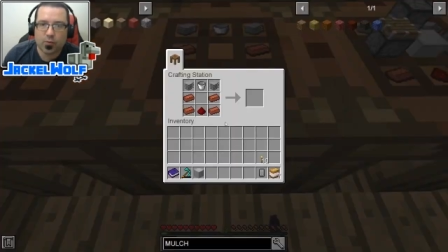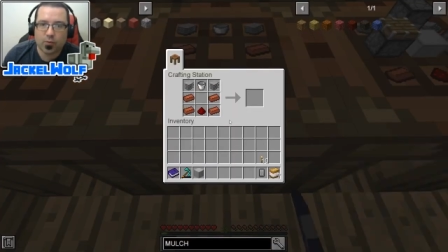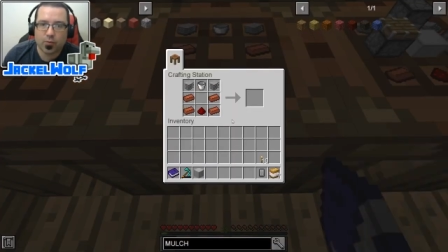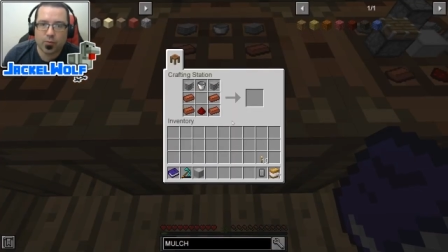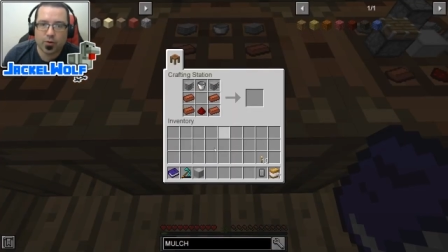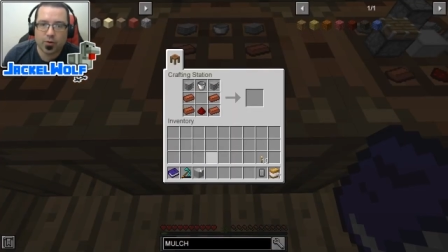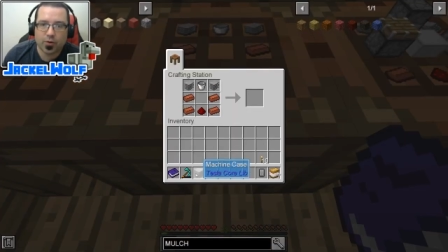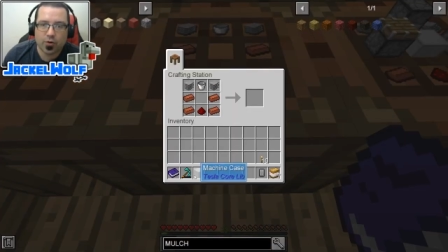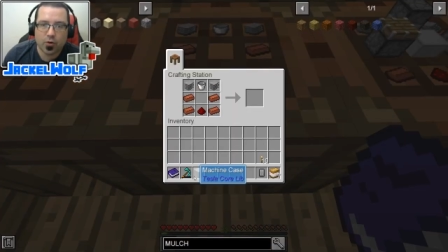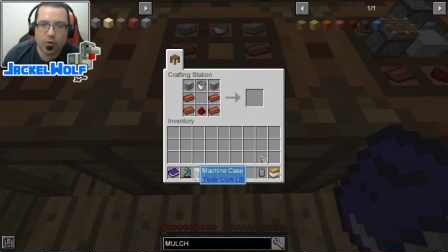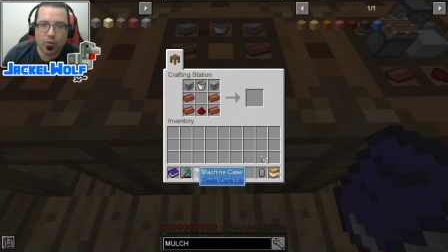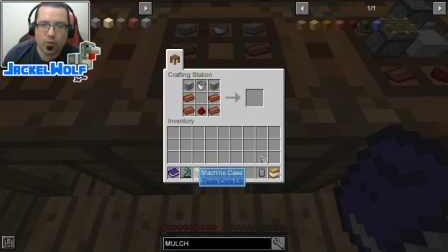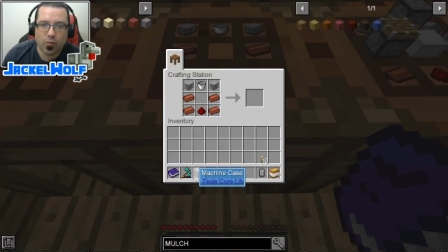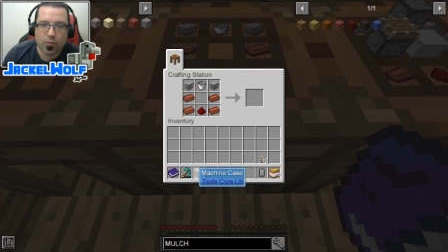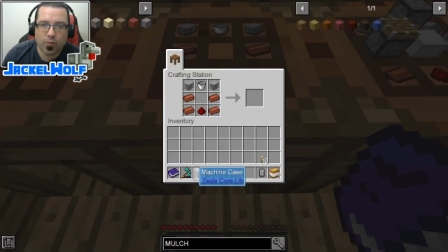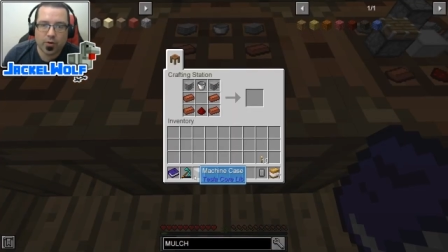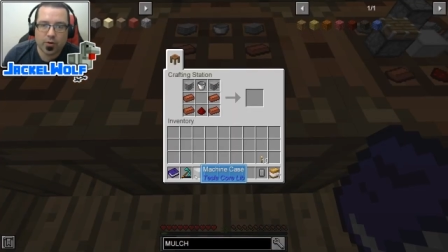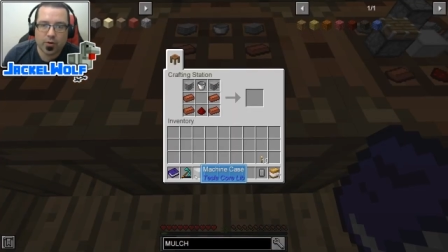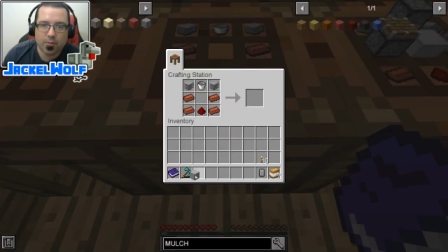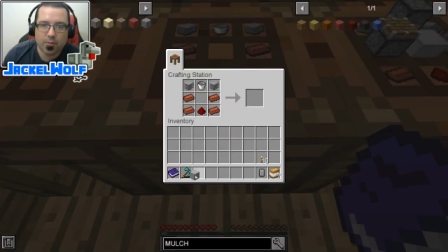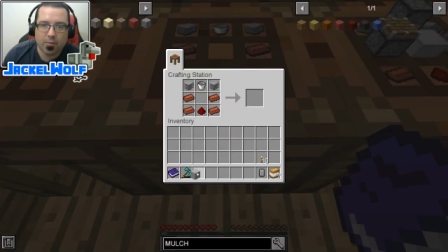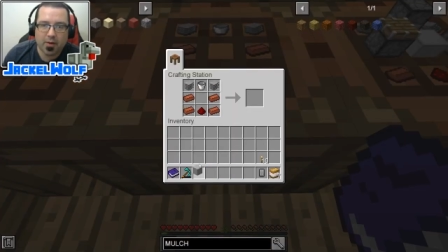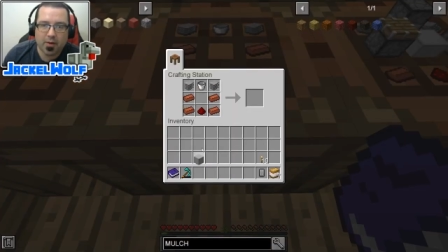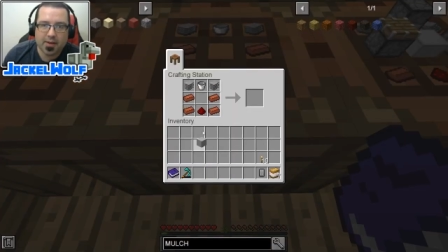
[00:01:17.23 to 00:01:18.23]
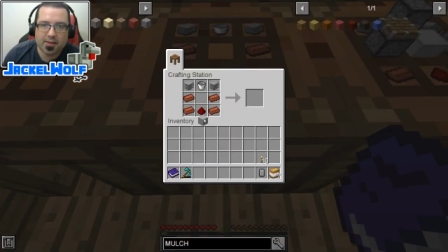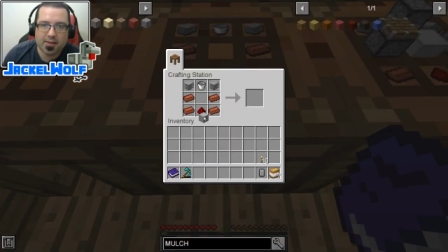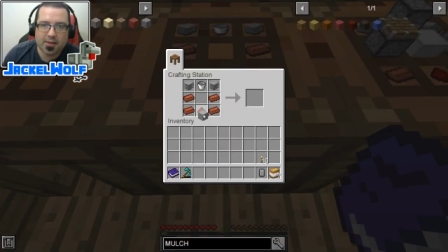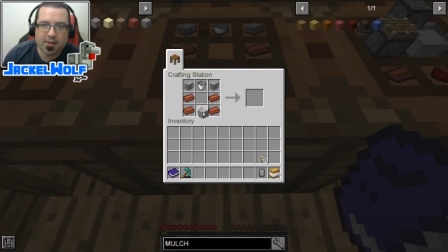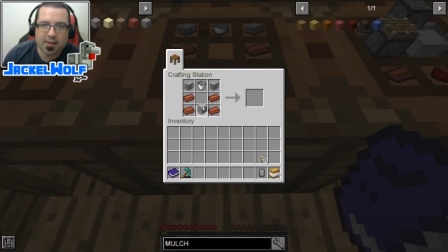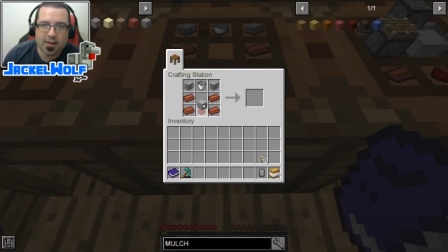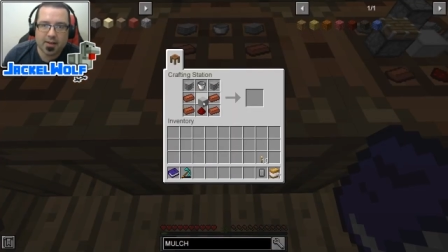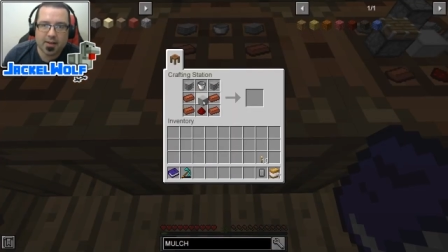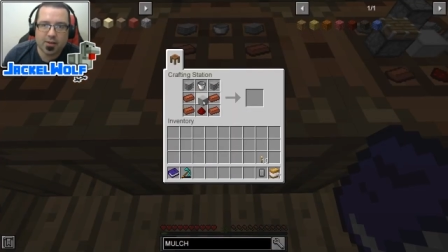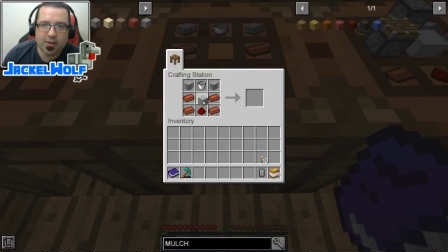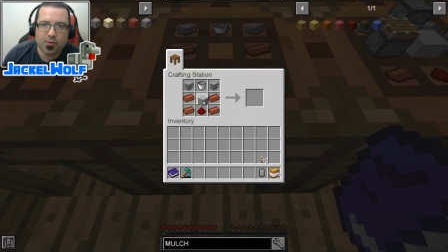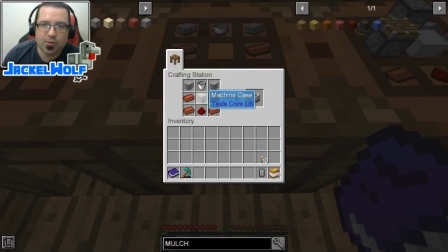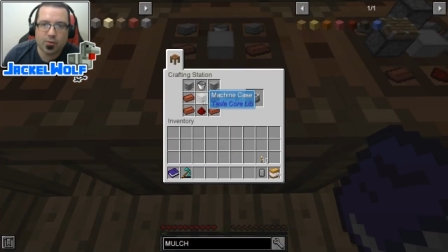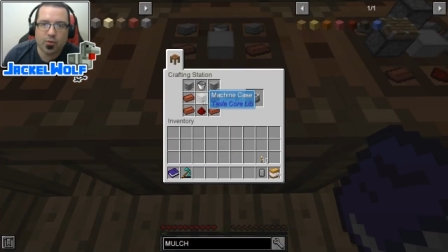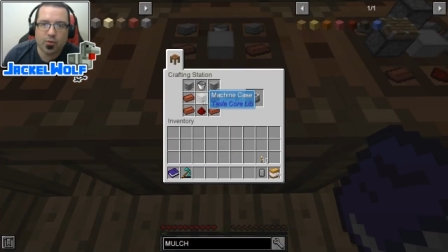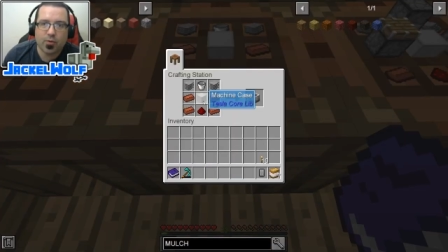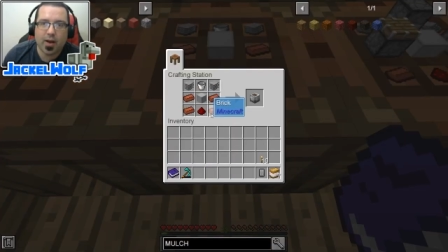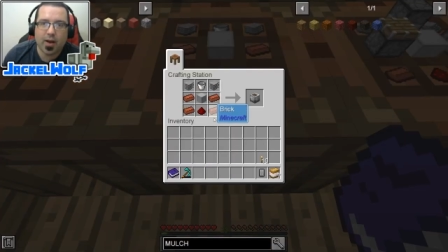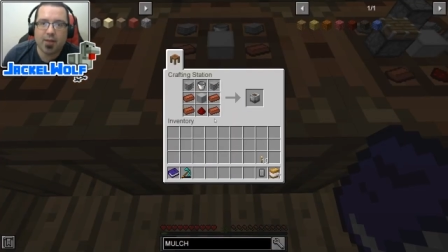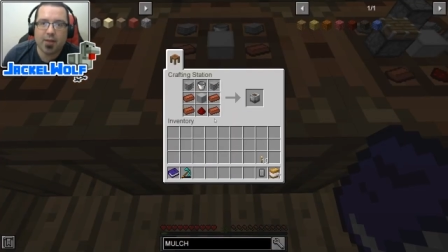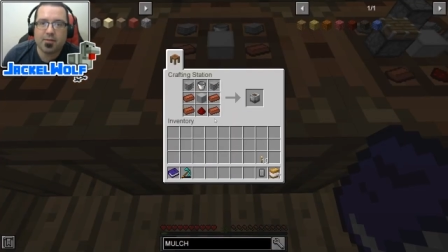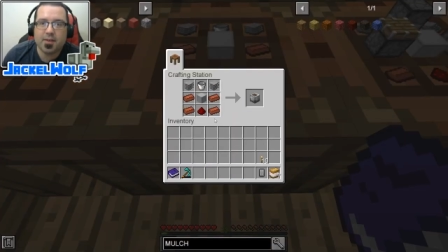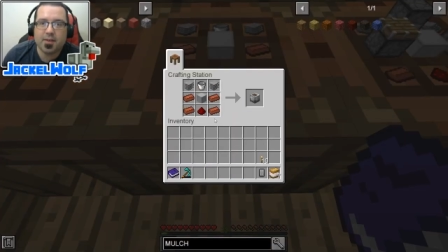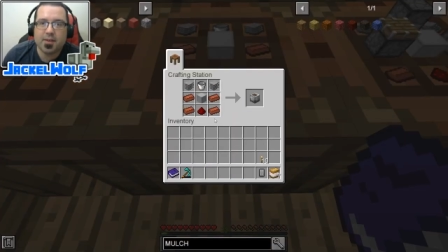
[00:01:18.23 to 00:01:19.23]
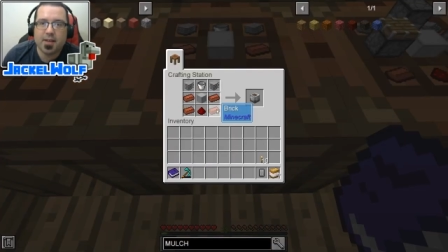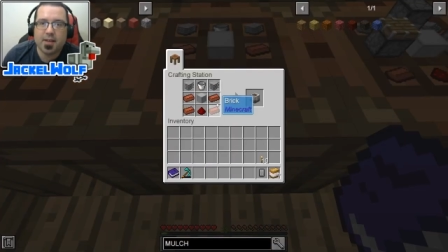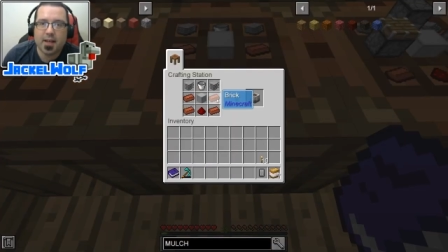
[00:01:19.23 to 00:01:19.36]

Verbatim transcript: we're going to go, we're going to place it into a crafting